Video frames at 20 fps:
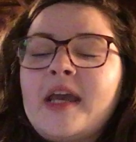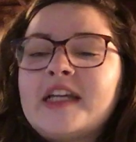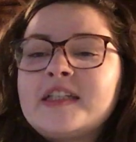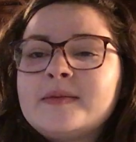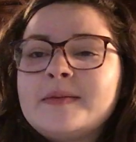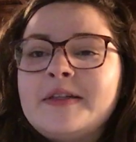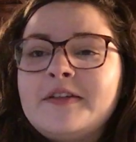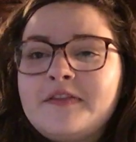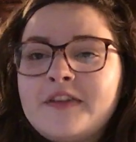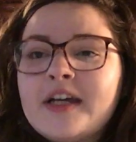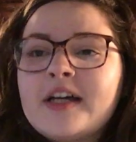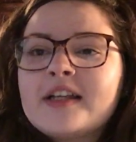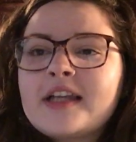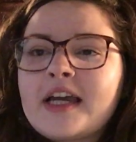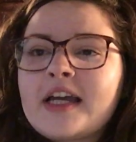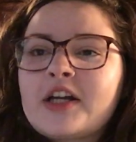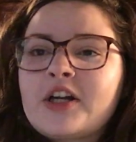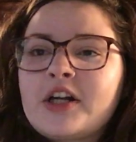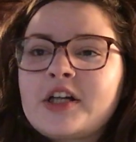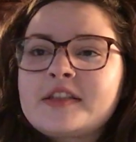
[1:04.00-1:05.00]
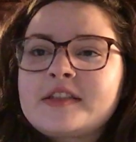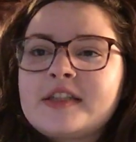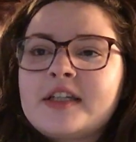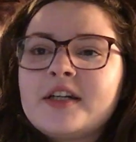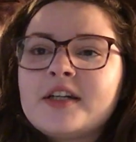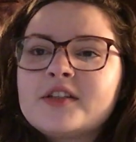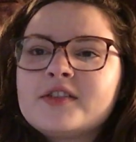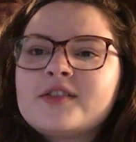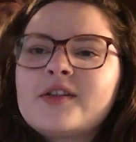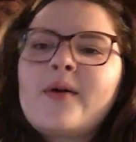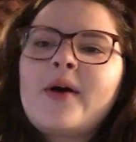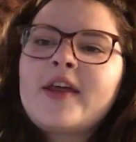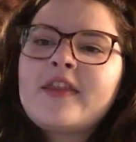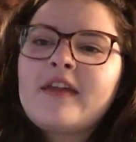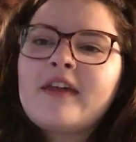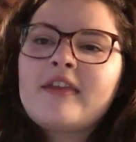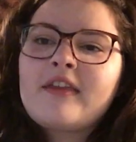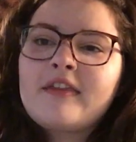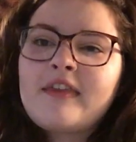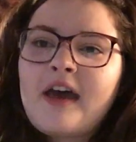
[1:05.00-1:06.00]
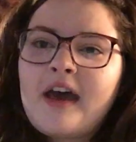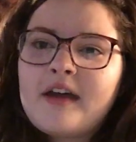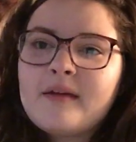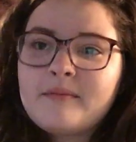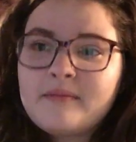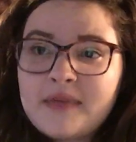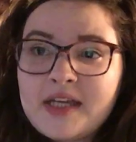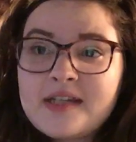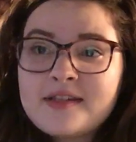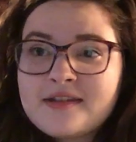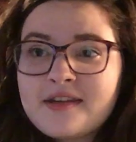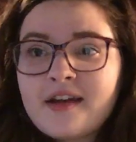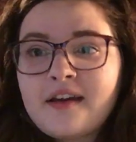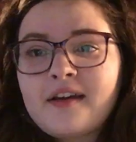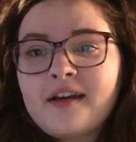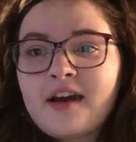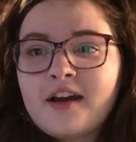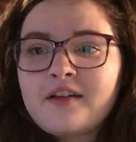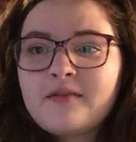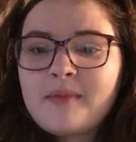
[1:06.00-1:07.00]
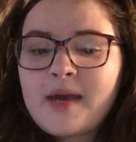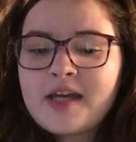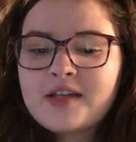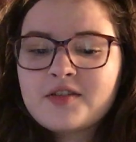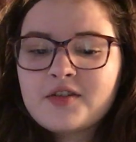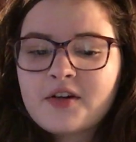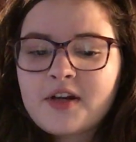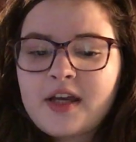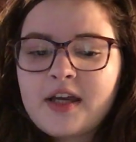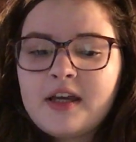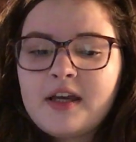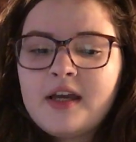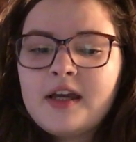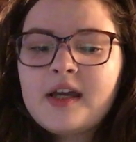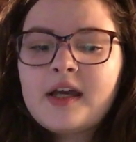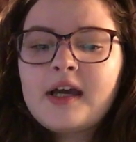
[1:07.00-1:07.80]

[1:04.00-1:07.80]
makes me feel like a nurse leader, so I think that means that I kind of mastered it.